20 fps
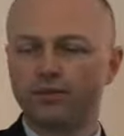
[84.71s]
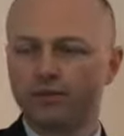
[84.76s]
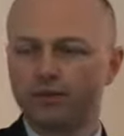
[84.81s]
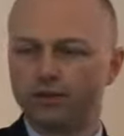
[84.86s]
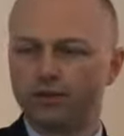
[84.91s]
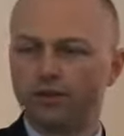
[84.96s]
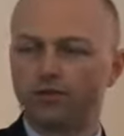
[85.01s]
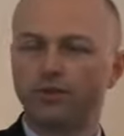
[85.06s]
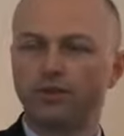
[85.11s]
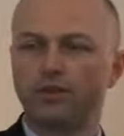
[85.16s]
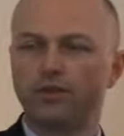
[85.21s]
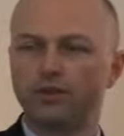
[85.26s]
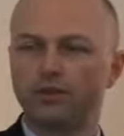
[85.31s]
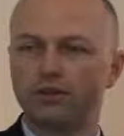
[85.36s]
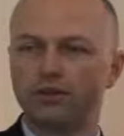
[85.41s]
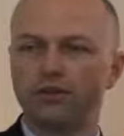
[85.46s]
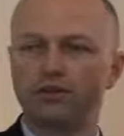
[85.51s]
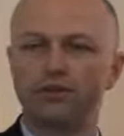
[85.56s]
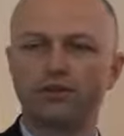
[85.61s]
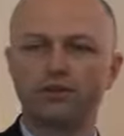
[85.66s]
within
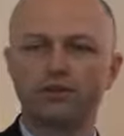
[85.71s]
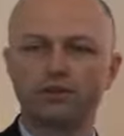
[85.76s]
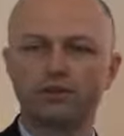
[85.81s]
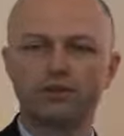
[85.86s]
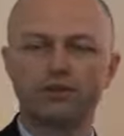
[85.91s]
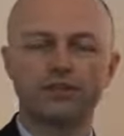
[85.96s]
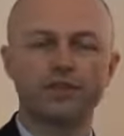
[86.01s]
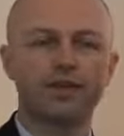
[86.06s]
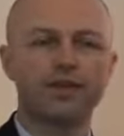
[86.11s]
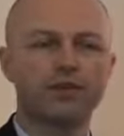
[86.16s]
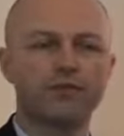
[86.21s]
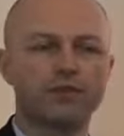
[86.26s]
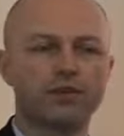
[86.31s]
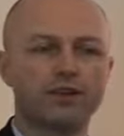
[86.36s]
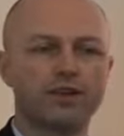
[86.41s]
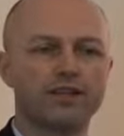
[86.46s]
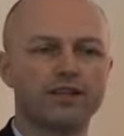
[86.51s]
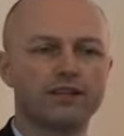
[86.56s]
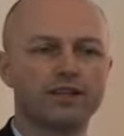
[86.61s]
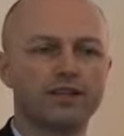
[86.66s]
your instructional design
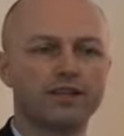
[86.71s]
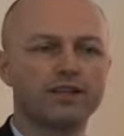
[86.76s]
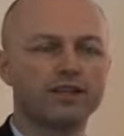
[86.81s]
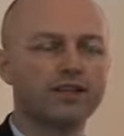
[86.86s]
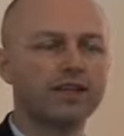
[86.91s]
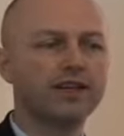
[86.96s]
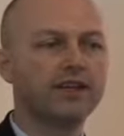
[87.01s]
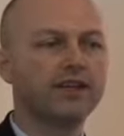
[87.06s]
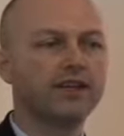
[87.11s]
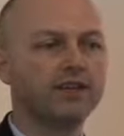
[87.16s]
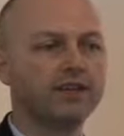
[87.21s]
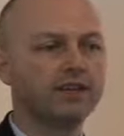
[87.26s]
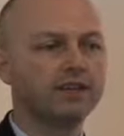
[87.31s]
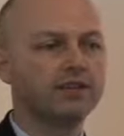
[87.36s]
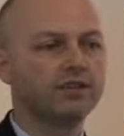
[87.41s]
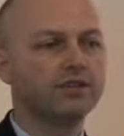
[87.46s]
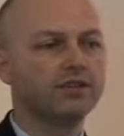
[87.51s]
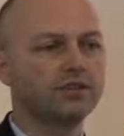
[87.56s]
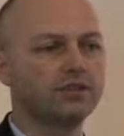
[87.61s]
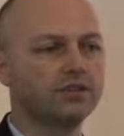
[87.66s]
process that
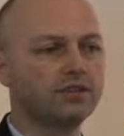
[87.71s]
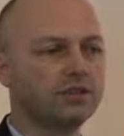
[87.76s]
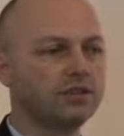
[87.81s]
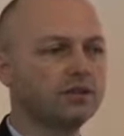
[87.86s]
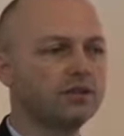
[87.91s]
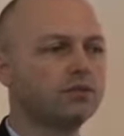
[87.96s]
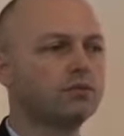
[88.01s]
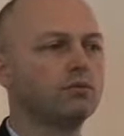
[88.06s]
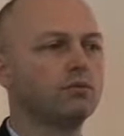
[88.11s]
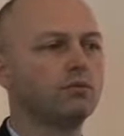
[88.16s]
this is if